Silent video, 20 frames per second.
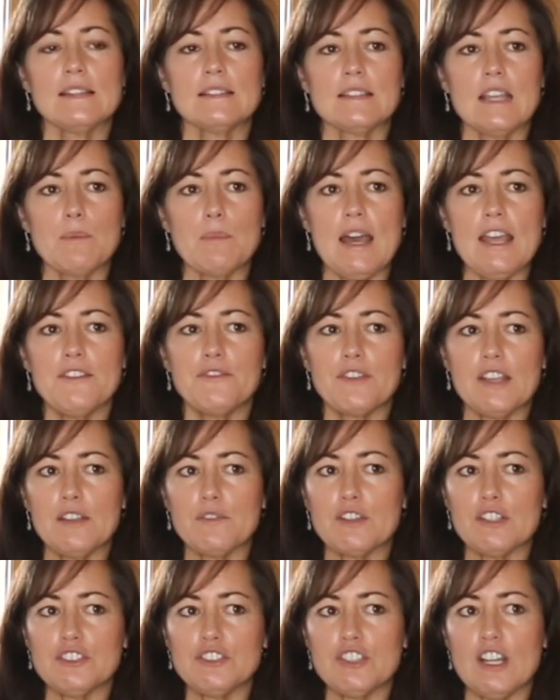Now my
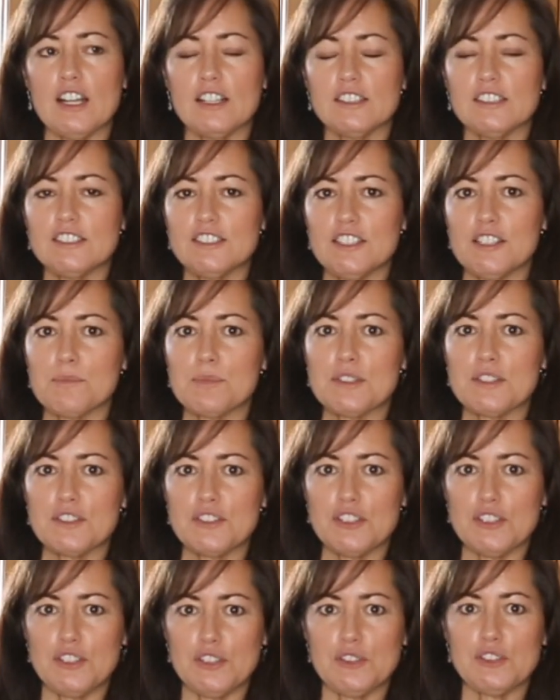favorite chocolate chips
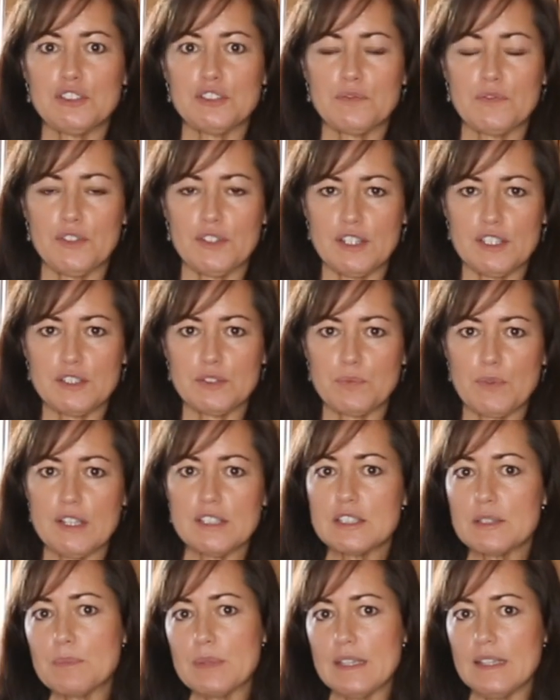to use for this
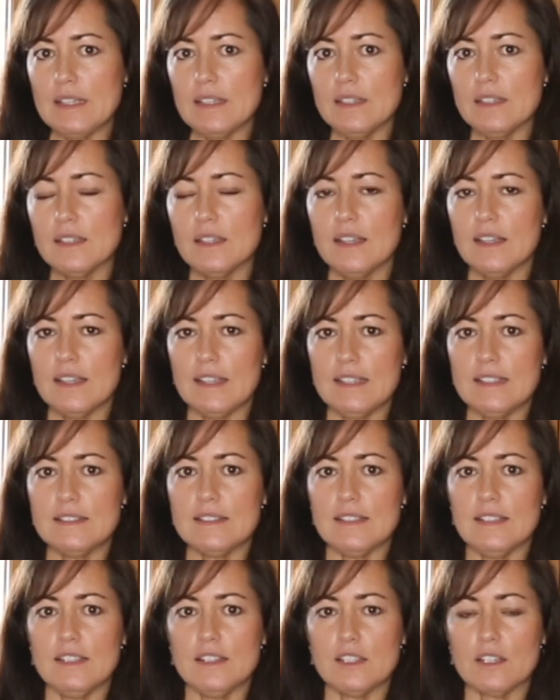recipe
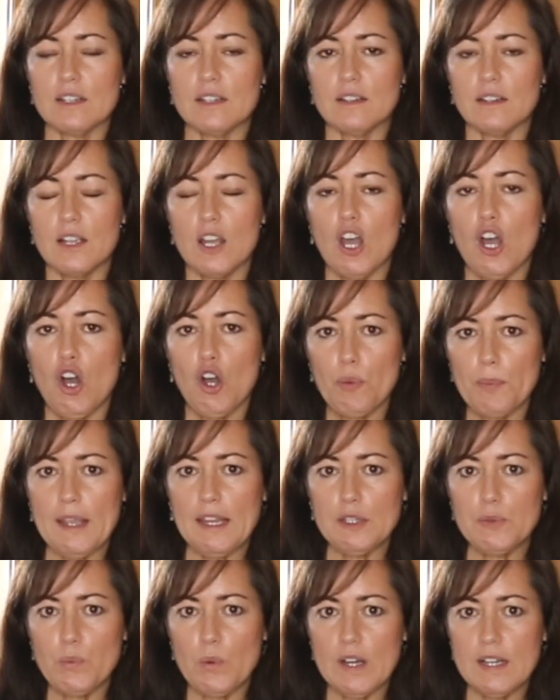is either
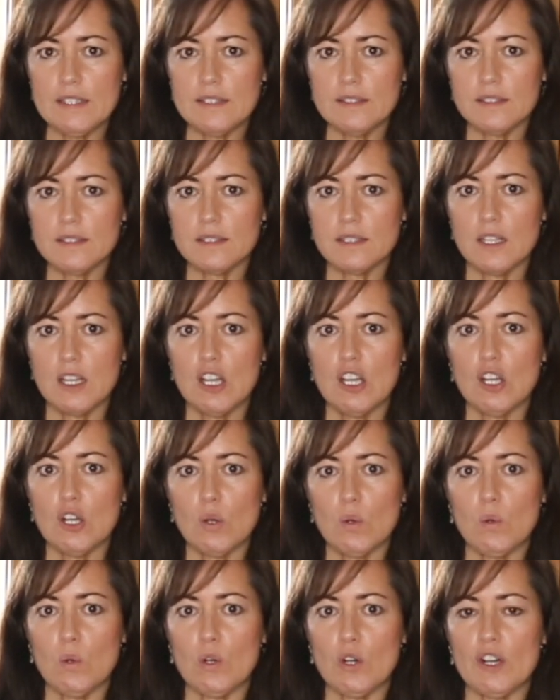homemade ones
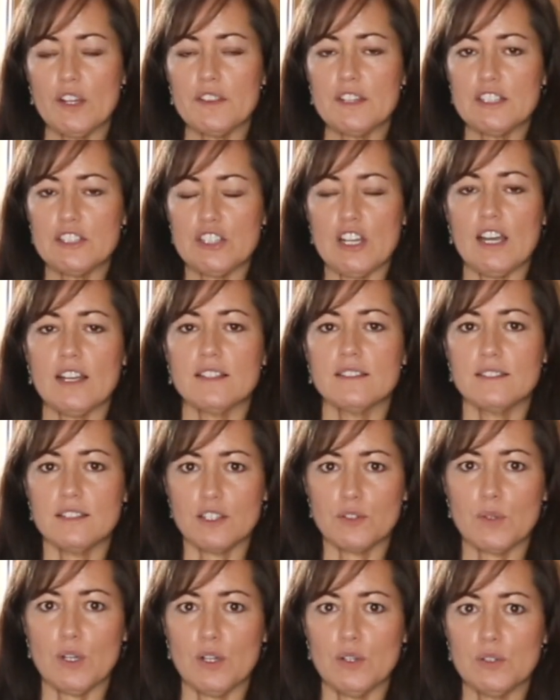or the Choc
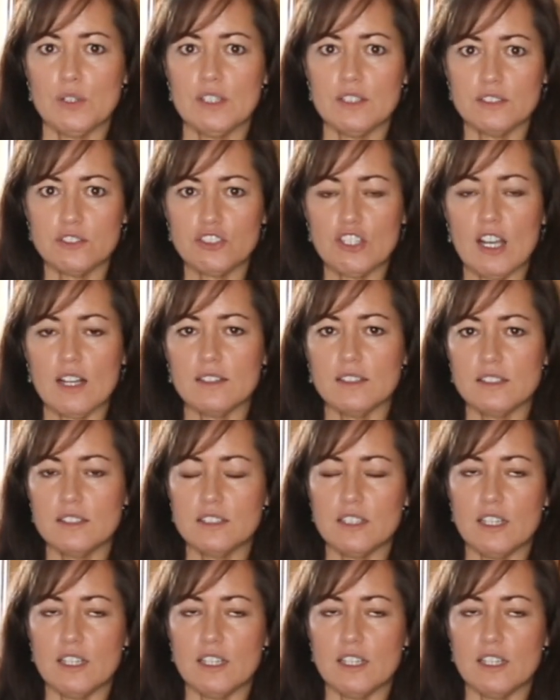Zero chocolate